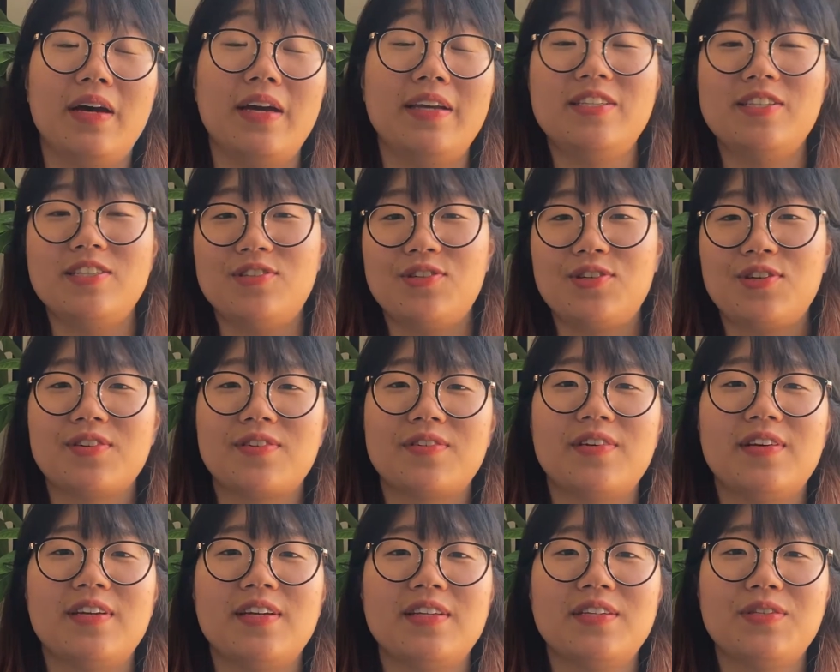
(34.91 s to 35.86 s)
teach
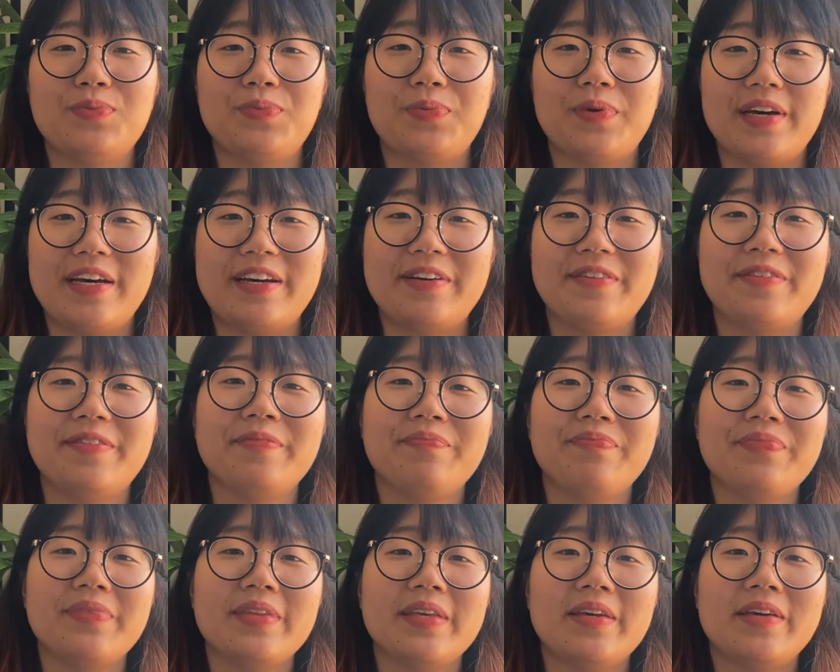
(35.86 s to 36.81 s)
Korean as well.
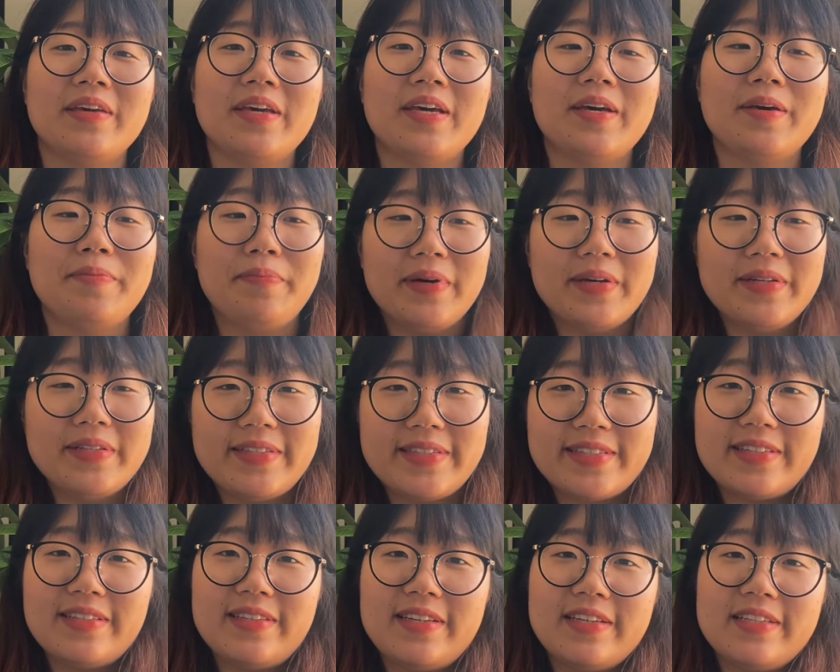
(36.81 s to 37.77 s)

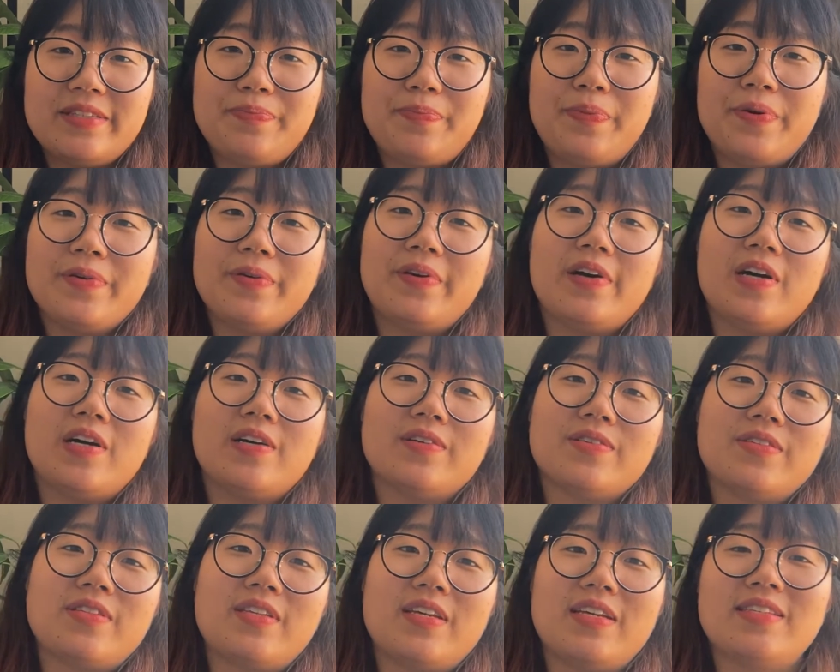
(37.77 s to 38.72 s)
But this
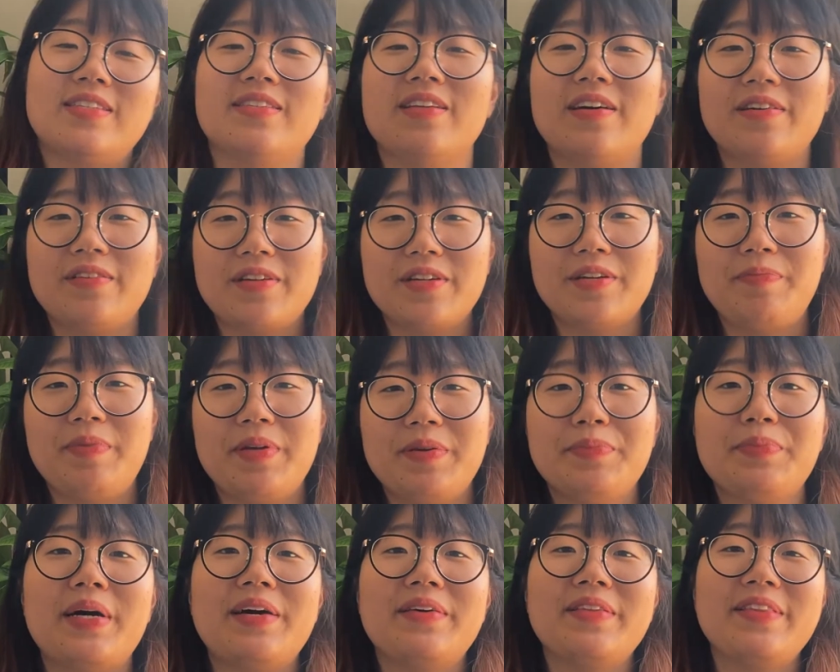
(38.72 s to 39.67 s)
podcast is not going to be
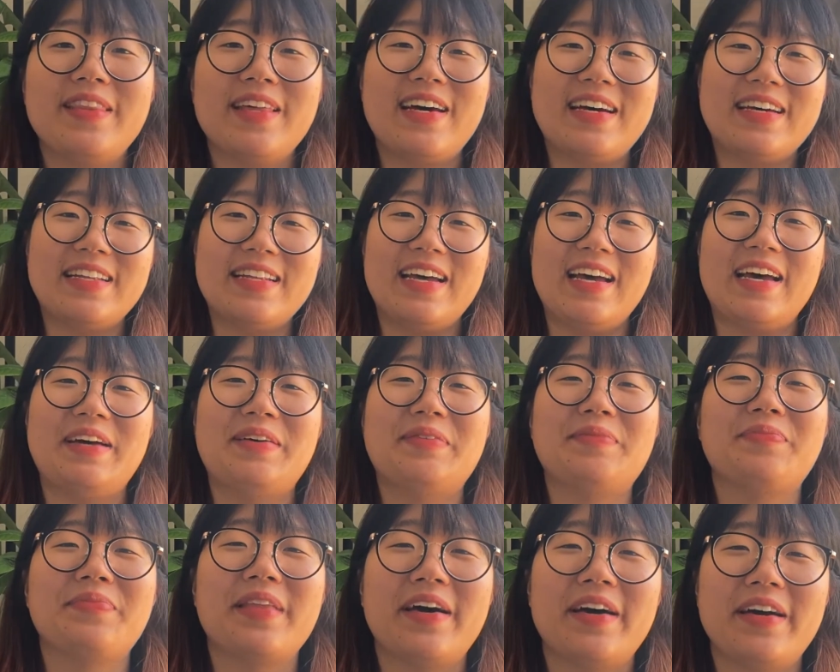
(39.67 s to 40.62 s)
about that.
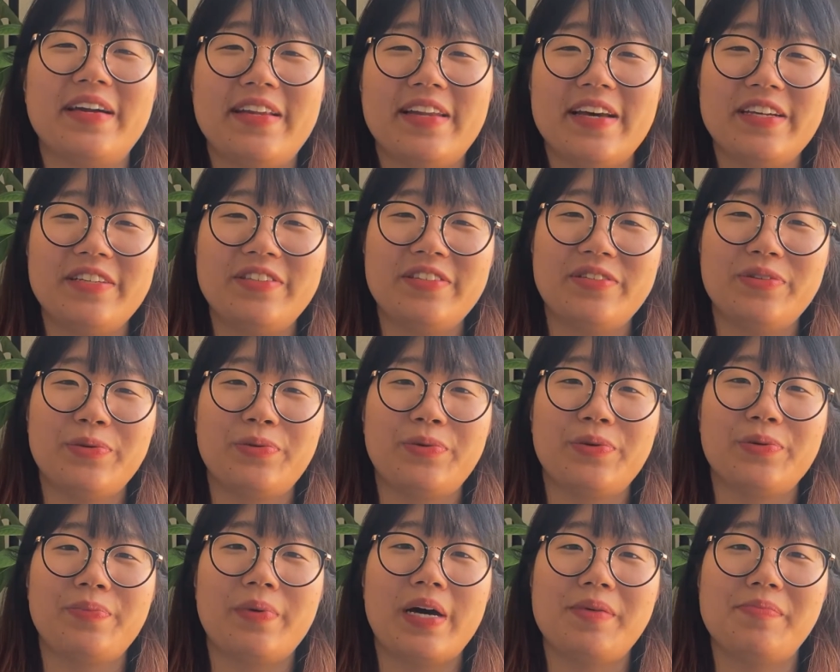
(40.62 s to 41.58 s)
I like to talk
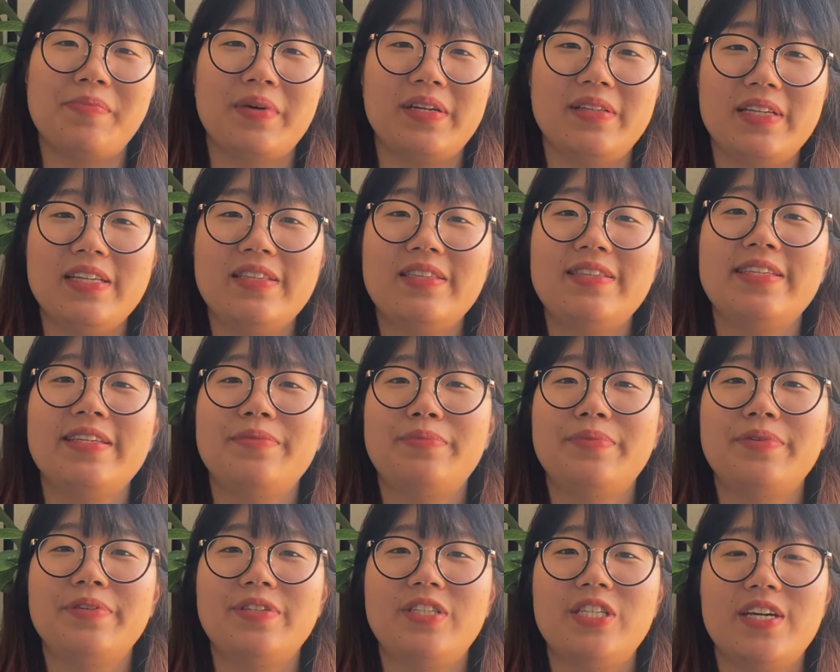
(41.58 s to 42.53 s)
about my knitting
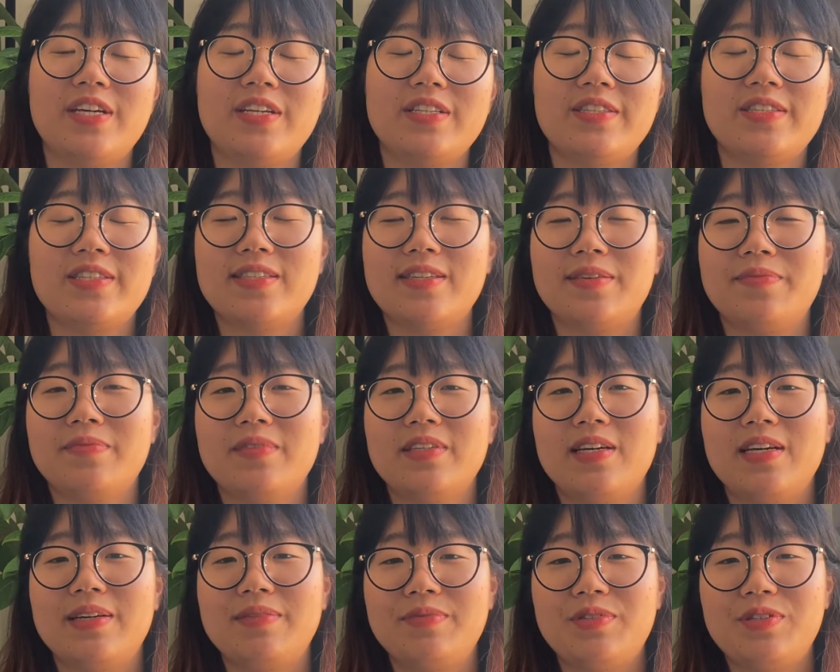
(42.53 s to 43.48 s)
projects,
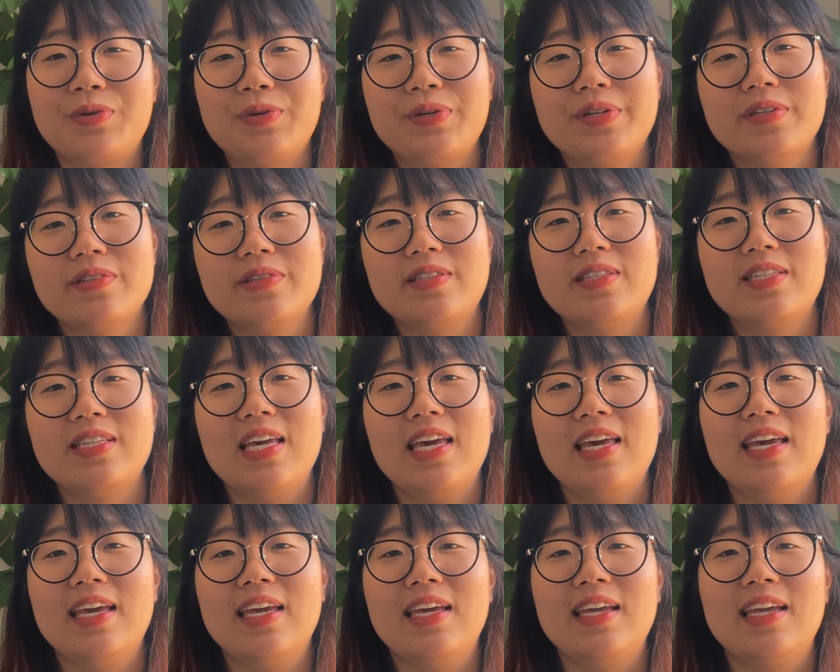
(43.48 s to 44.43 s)
sometimes
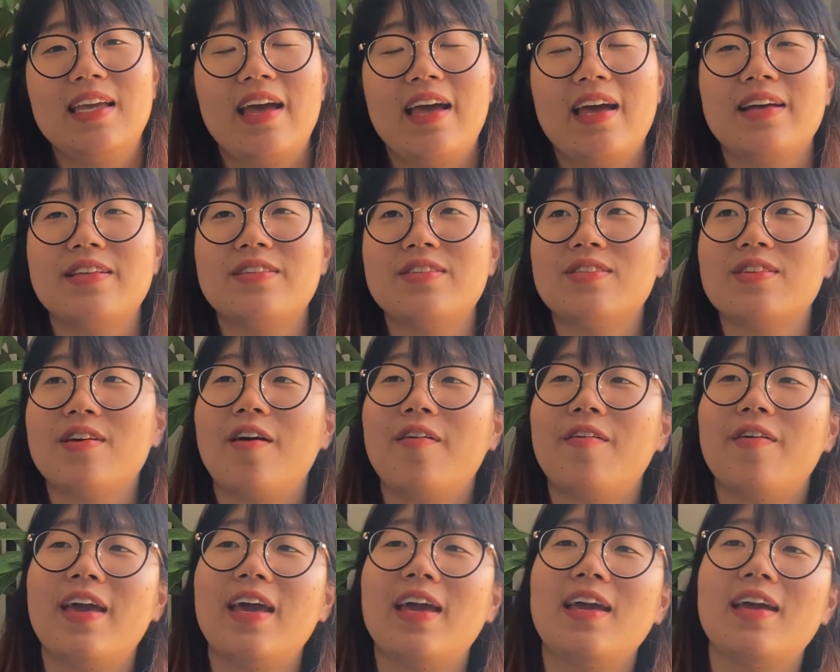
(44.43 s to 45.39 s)
quilting and
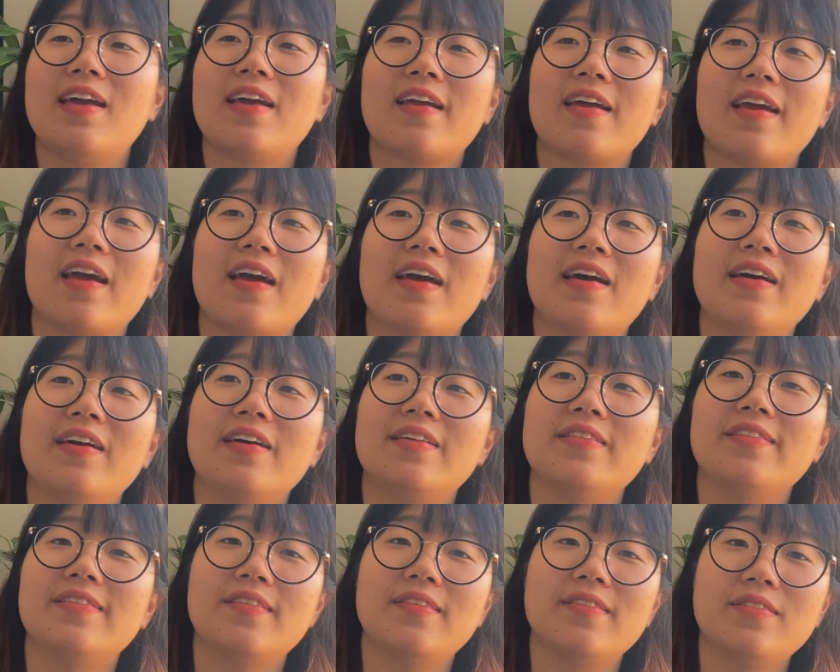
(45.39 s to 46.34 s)
sewing
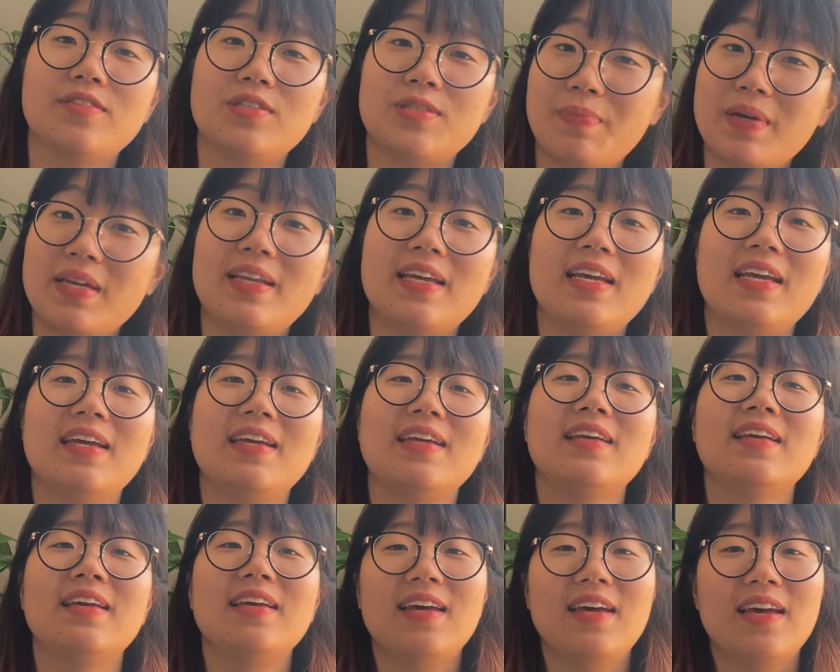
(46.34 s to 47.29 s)
and
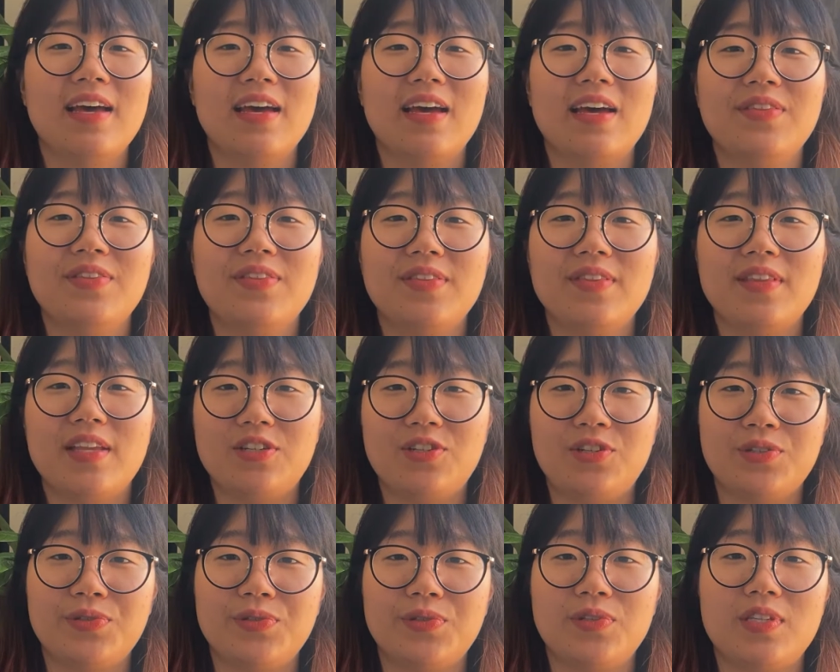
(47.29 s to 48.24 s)
spinning and
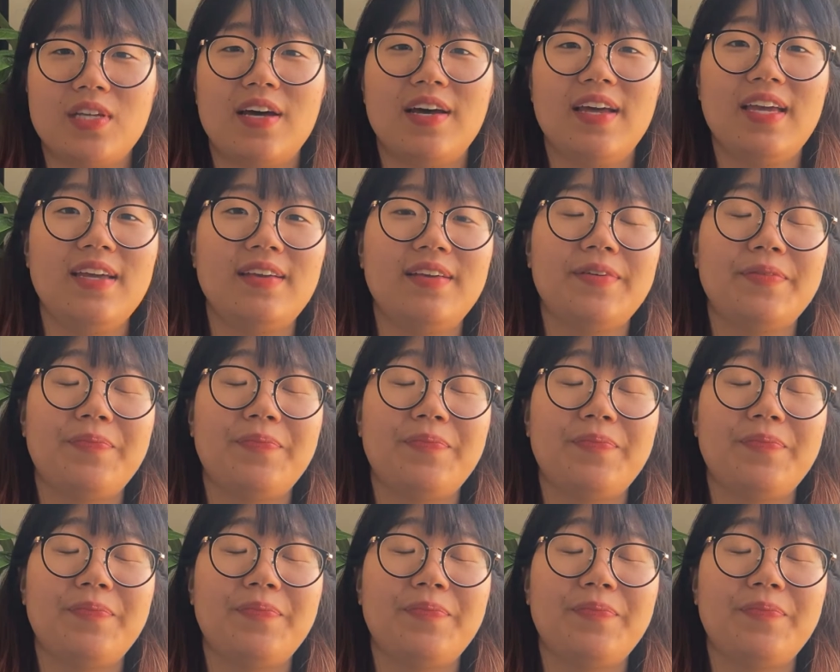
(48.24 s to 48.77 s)
natural dyeing.